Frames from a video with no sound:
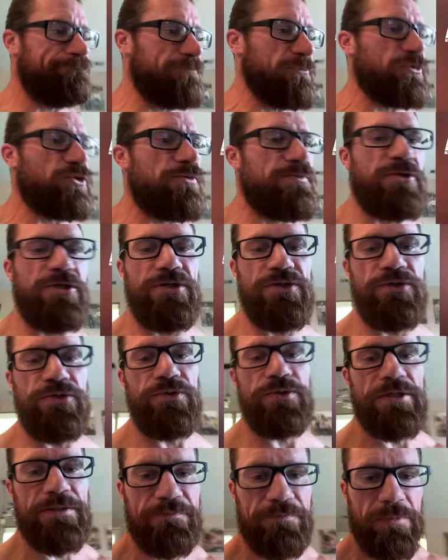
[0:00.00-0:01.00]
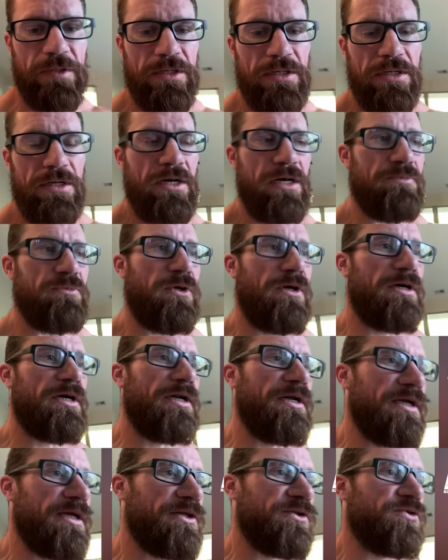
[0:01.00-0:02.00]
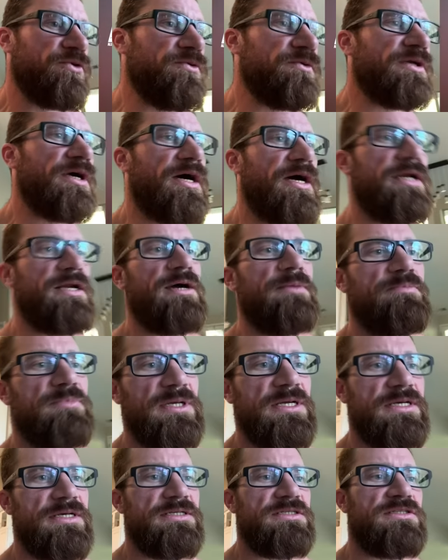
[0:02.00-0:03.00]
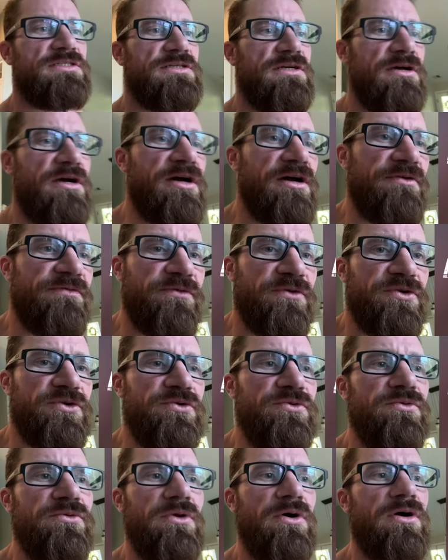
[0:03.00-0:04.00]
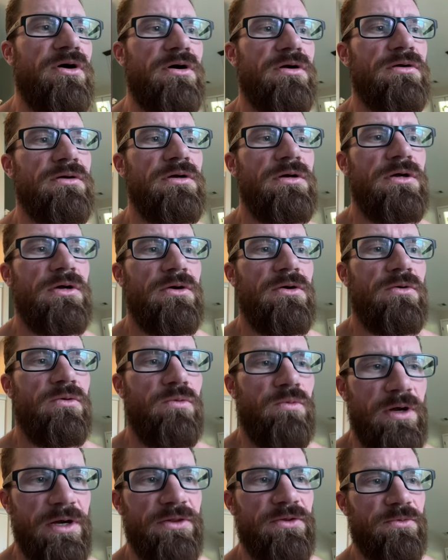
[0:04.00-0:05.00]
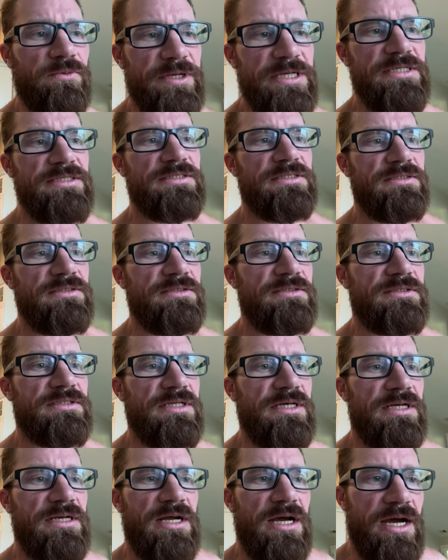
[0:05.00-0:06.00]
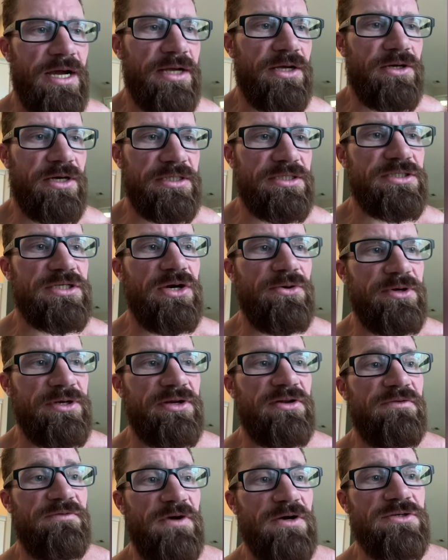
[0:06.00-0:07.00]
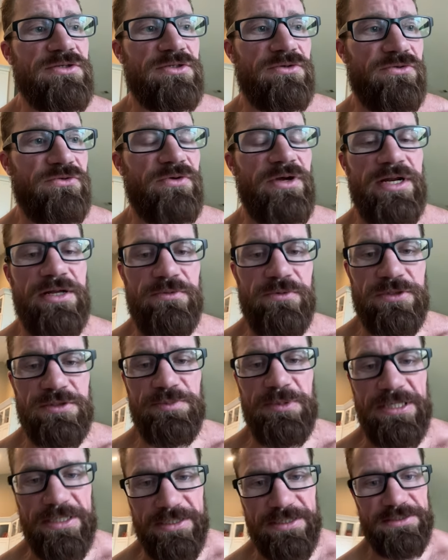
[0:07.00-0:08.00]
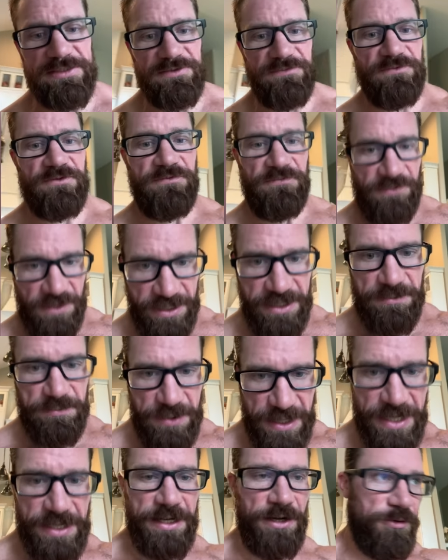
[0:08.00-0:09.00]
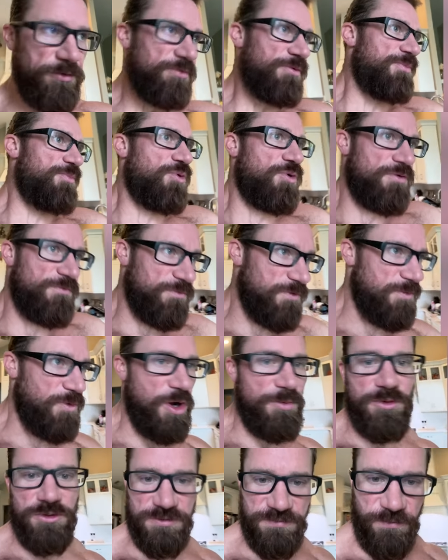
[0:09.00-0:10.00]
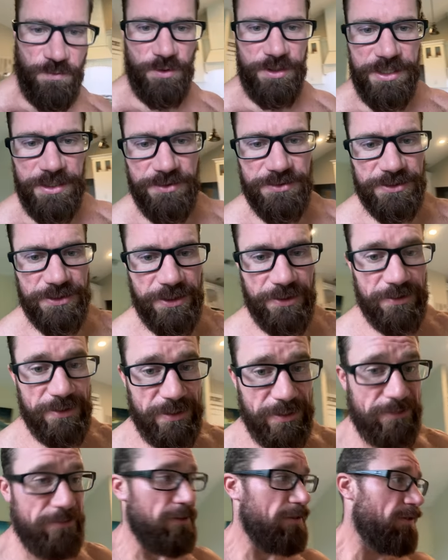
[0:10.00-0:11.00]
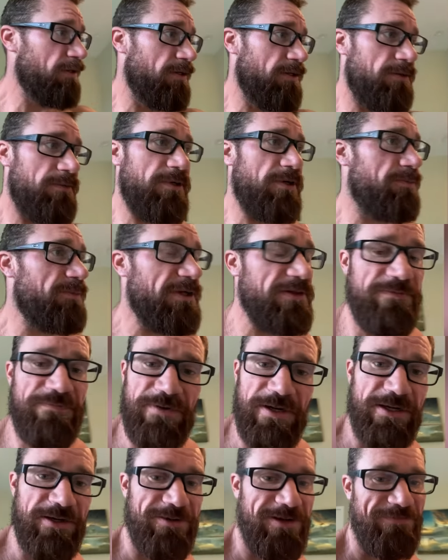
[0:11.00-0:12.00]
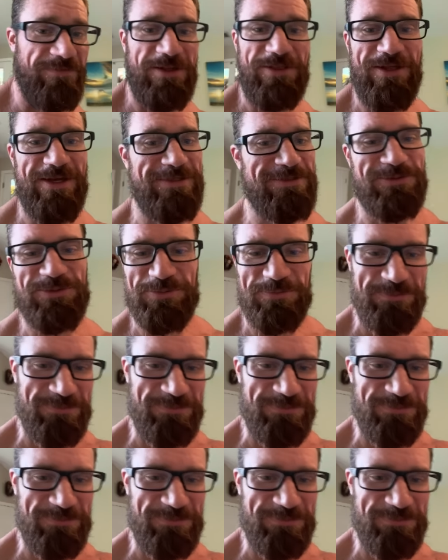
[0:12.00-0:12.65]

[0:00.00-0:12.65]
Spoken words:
so I'm going to do it. I'm not going to get too tied up because for too long, one of the reasons that I got so into the functional training was because of the fucking bad health report from almost 4 years ago now. Well, motherfucker, everything's